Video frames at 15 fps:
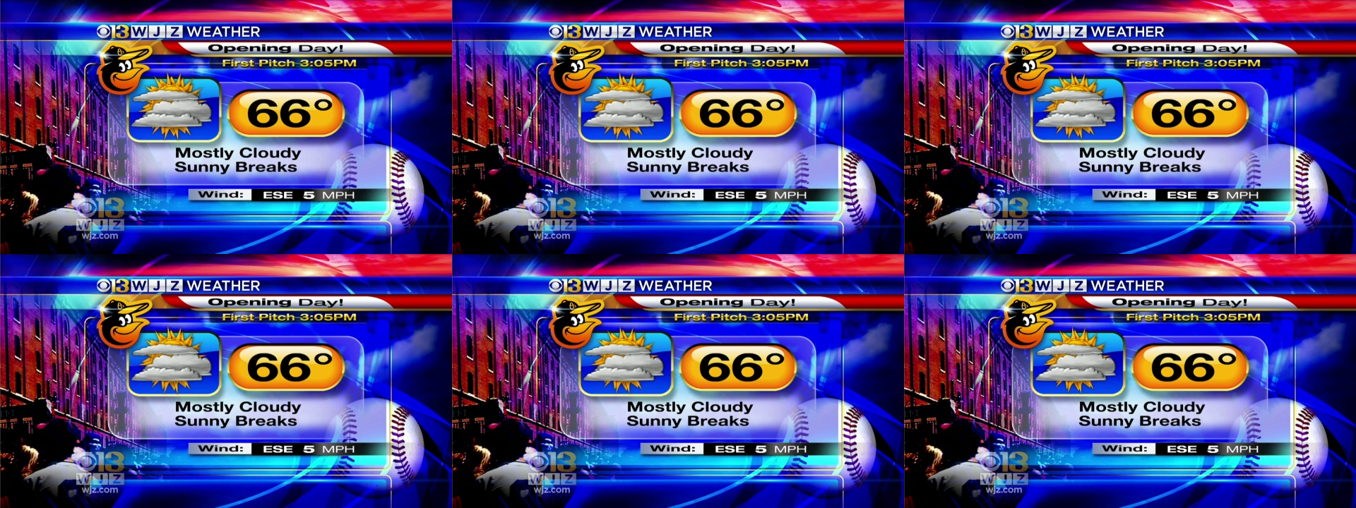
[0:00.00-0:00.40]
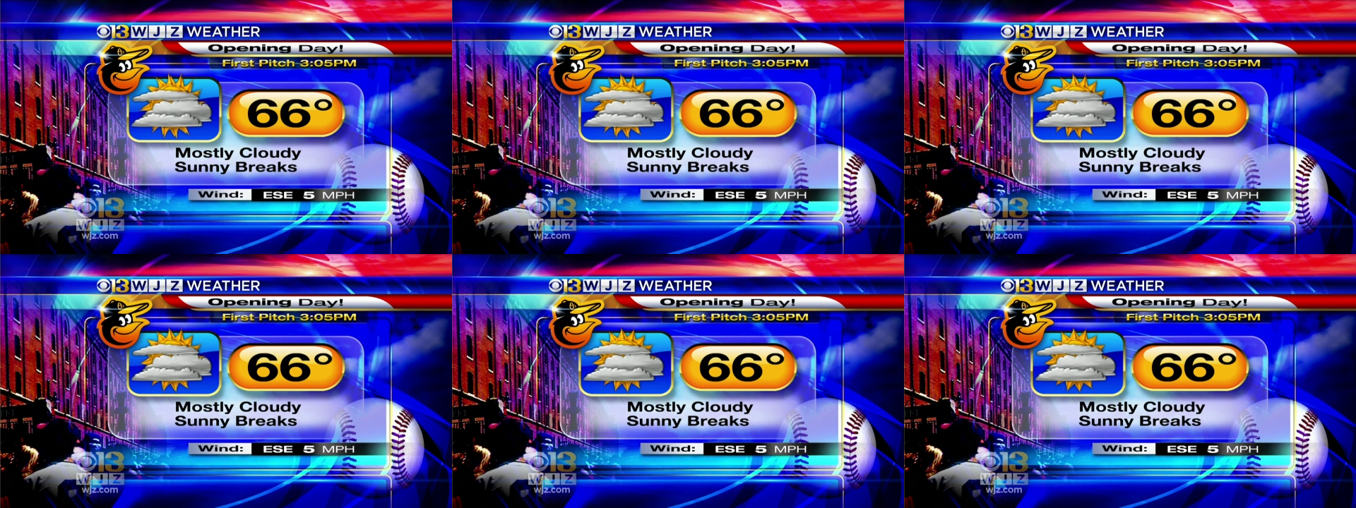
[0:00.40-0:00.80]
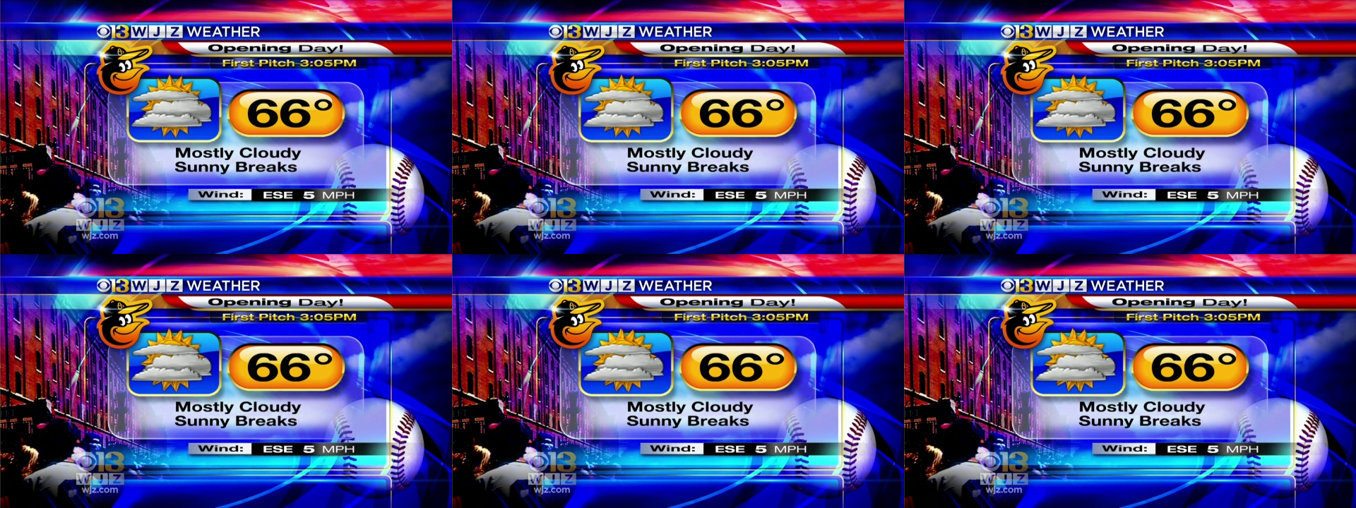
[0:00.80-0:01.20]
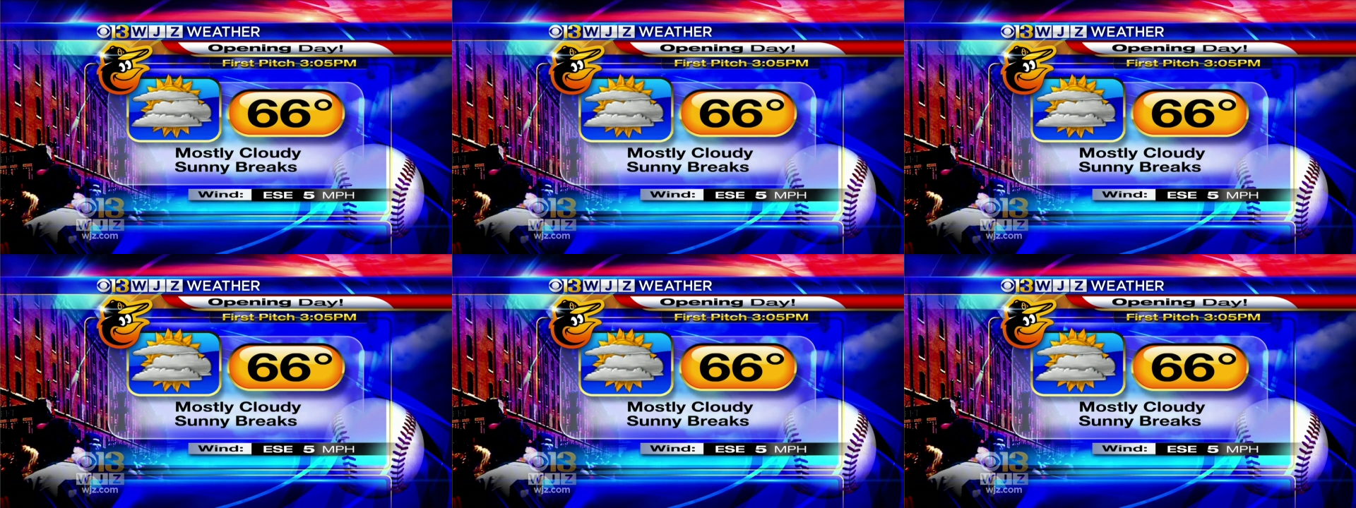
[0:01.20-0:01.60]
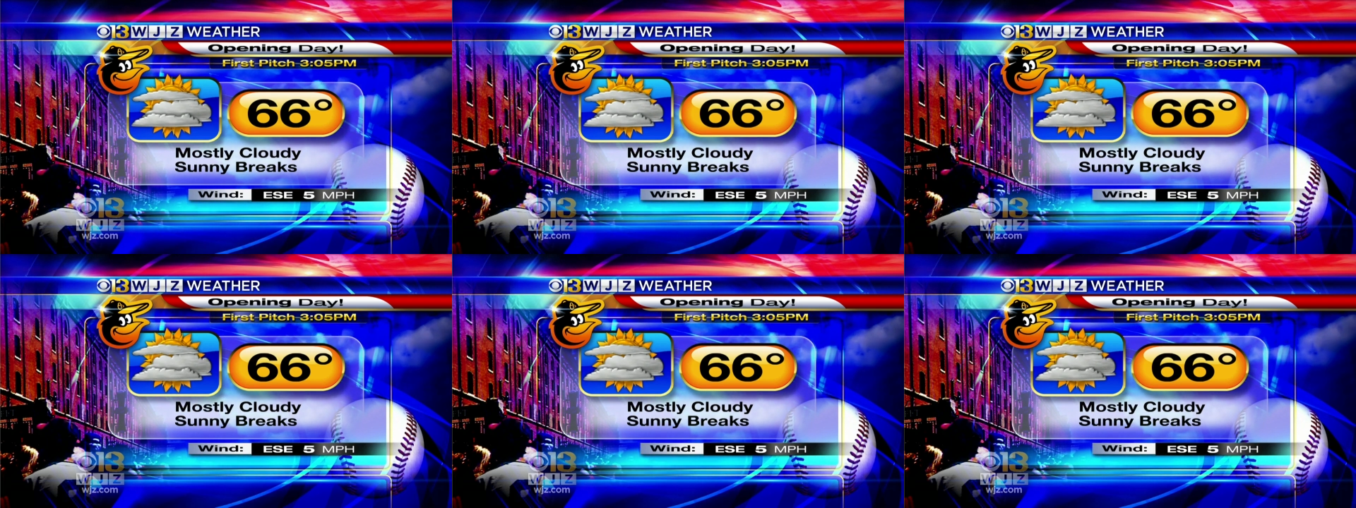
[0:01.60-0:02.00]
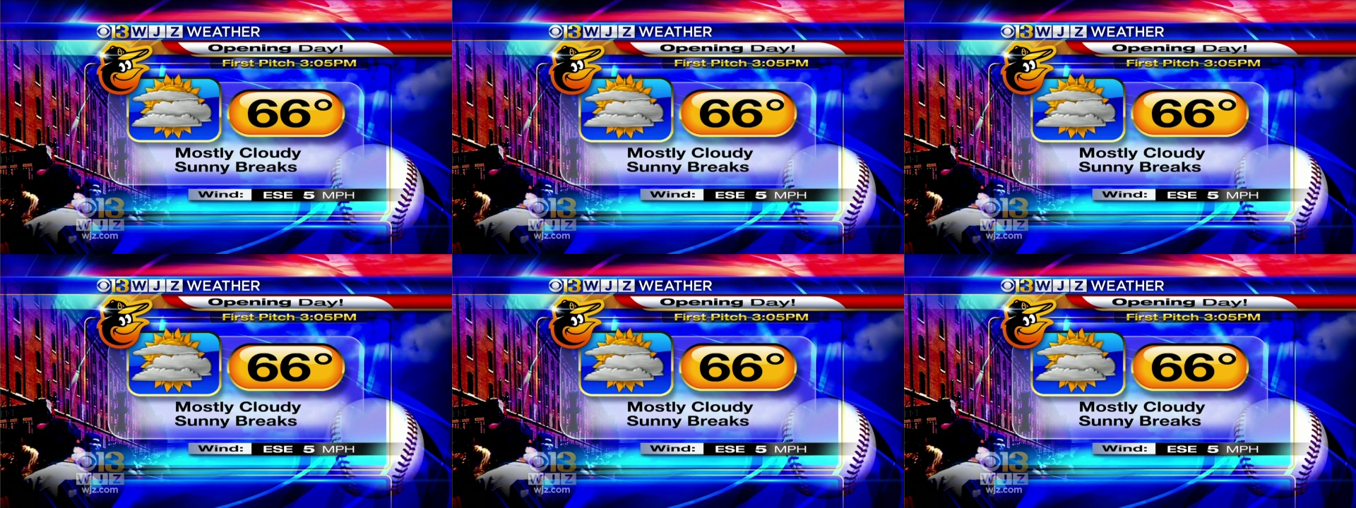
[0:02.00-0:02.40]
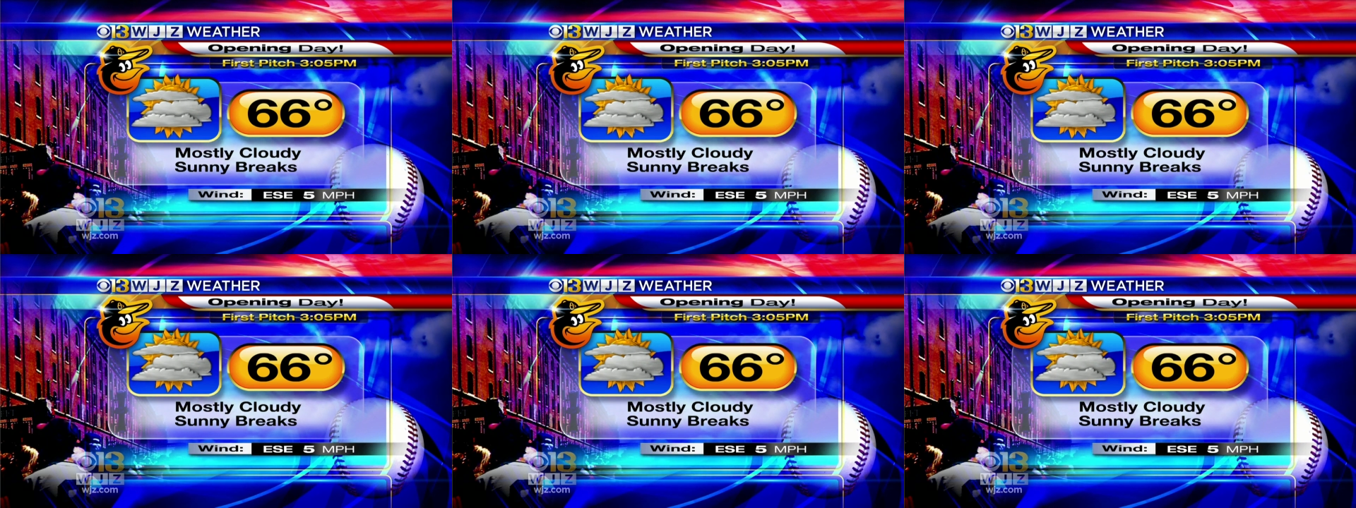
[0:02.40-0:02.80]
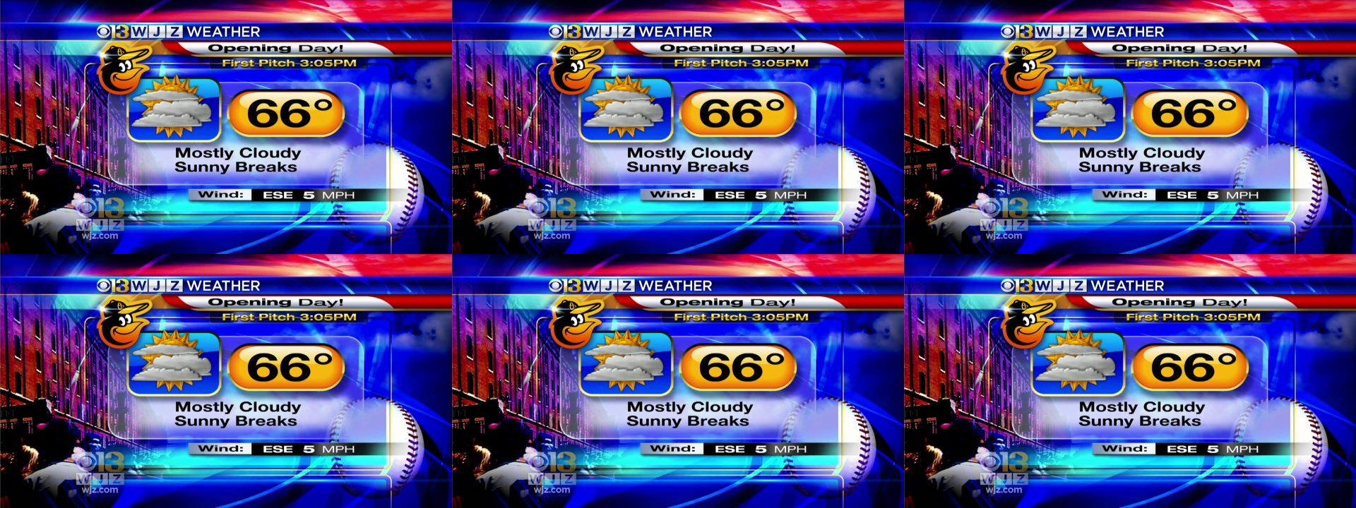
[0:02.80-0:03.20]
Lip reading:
No face is visible, so there are no lips to read.